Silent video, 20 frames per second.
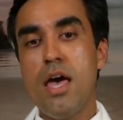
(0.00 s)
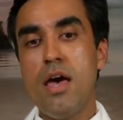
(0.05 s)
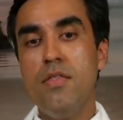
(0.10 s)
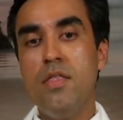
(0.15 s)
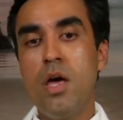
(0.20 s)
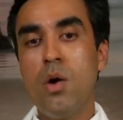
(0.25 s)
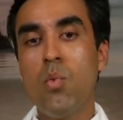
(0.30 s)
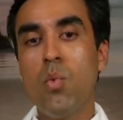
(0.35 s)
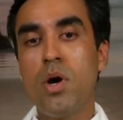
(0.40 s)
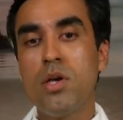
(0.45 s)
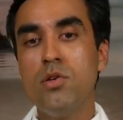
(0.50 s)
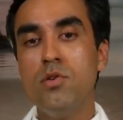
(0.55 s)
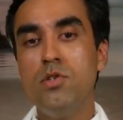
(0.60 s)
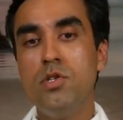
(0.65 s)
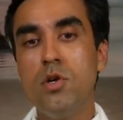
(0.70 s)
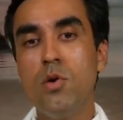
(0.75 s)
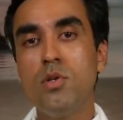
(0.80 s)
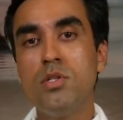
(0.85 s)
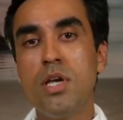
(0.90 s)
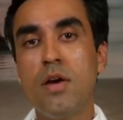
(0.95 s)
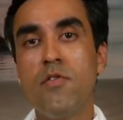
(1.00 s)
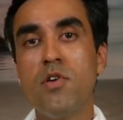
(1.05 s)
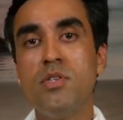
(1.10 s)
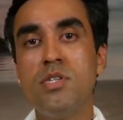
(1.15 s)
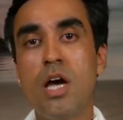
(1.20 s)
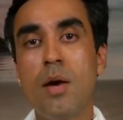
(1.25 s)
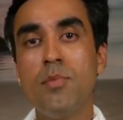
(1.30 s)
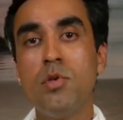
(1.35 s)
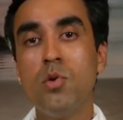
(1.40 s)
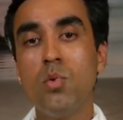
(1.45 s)
And then what you do is
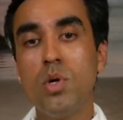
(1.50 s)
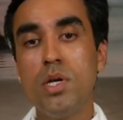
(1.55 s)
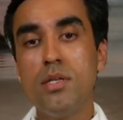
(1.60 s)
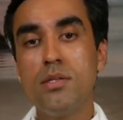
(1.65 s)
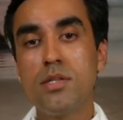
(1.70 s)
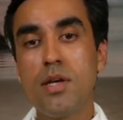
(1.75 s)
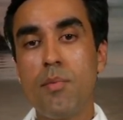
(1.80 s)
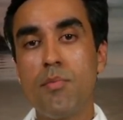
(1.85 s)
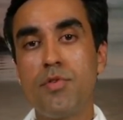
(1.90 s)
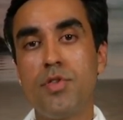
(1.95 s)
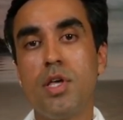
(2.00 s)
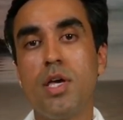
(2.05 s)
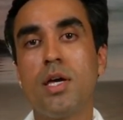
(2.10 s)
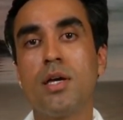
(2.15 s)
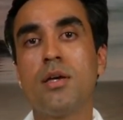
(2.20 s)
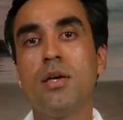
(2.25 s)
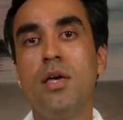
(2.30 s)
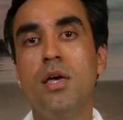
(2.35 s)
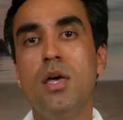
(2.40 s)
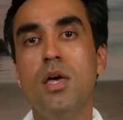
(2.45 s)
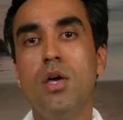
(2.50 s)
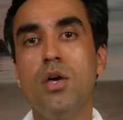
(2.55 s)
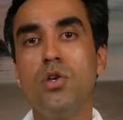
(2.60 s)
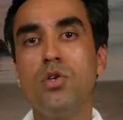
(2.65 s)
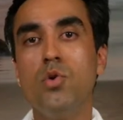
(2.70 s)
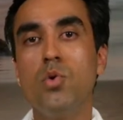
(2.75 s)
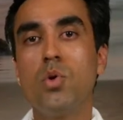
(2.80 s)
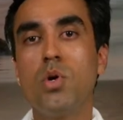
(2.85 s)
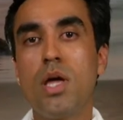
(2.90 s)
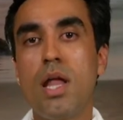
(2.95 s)
every time you eat something,
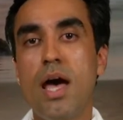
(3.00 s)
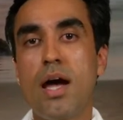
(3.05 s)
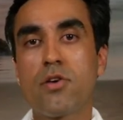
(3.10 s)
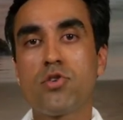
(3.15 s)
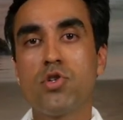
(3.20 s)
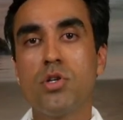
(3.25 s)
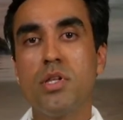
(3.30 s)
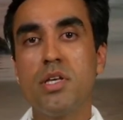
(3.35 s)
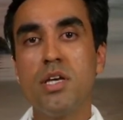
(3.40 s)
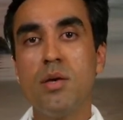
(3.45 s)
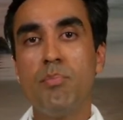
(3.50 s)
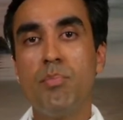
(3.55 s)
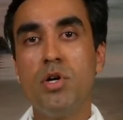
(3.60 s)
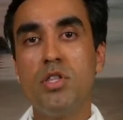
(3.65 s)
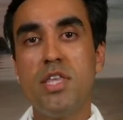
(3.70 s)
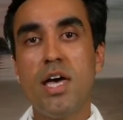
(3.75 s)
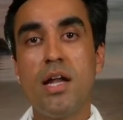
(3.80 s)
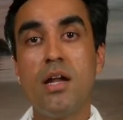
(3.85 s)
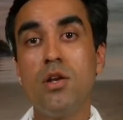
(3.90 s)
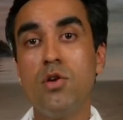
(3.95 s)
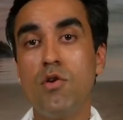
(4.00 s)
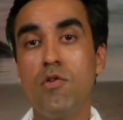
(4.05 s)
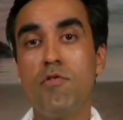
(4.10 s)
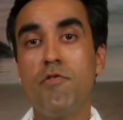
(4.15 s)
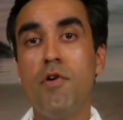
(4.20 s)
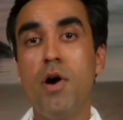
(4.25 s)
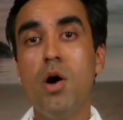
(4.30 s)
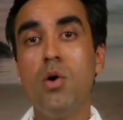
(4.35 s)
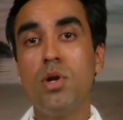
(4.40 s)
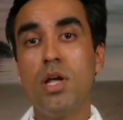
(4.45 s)
you can actually put that in your
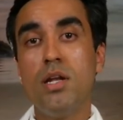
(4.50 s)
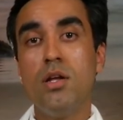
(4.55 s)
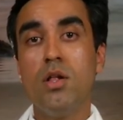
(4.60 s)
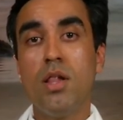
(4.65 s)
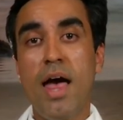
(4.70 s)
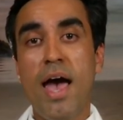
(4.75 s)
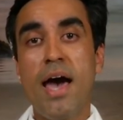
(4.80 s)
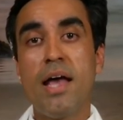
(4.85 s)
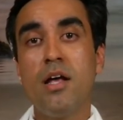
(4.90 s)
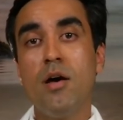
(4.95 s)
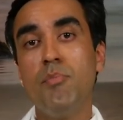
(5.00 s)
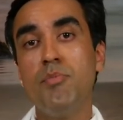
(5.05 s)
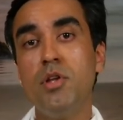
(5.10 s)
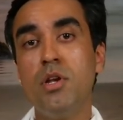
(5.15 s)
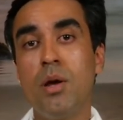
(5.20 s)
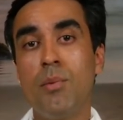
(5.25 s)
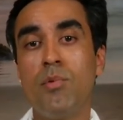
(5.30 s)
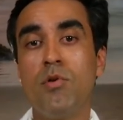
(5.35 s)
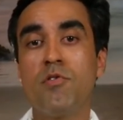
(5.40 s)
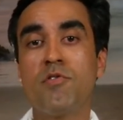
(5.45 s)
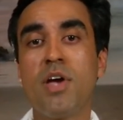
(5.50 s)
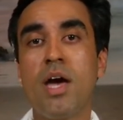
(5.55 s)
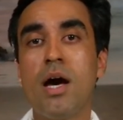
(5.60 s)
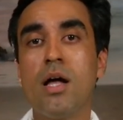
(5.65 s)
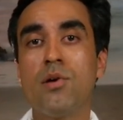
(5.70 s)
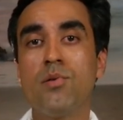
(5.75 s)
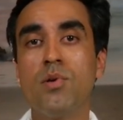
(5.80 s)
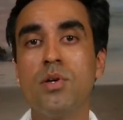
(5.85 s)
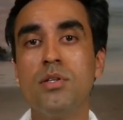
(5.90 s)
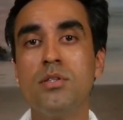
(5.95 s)
phone and it'll add up the number of
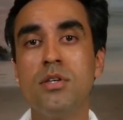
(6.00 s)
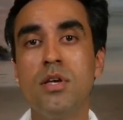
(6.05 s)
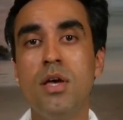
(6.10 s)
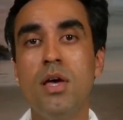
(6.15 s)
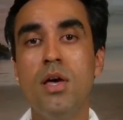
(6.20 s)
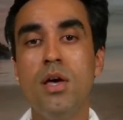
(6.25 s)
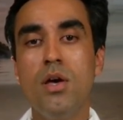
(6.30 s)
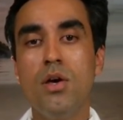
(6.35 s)
calories